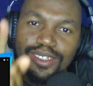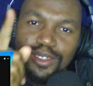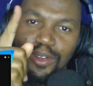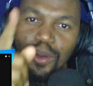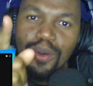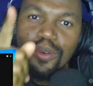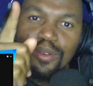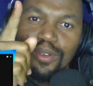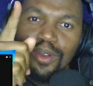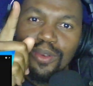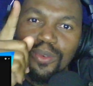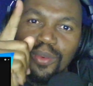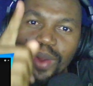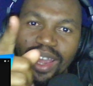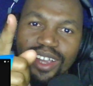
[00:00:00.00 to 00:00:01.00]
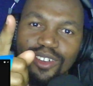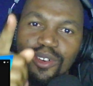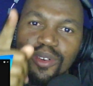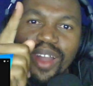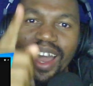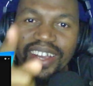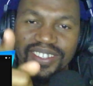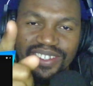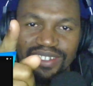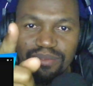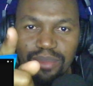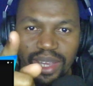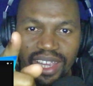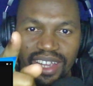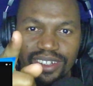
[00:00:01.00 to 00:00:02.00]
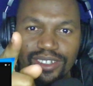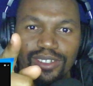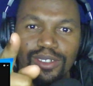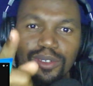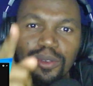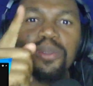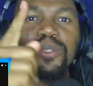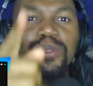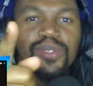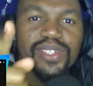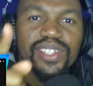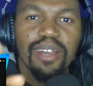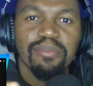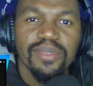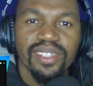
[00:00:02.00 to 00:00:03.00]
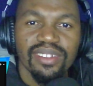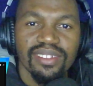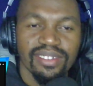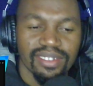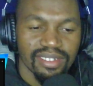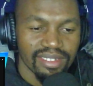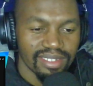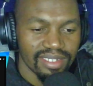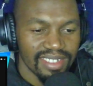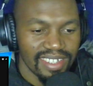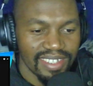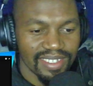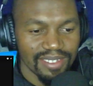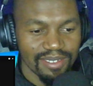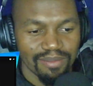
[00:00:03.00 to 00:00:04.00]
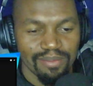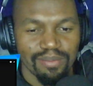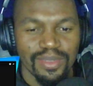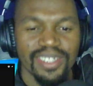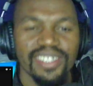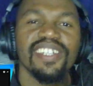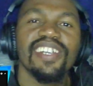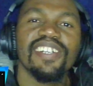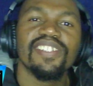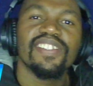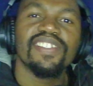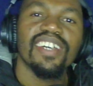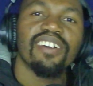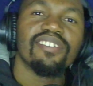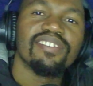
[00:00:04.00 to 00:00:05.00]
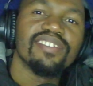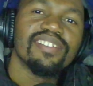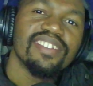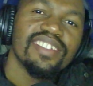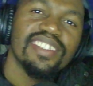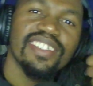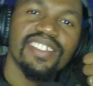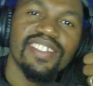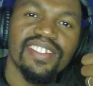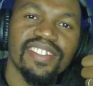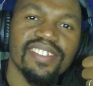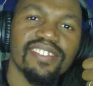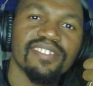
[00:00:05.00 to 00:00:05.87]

Go work. Go hustle, man. Go do something. Yes. Maintenance is out. Cheers.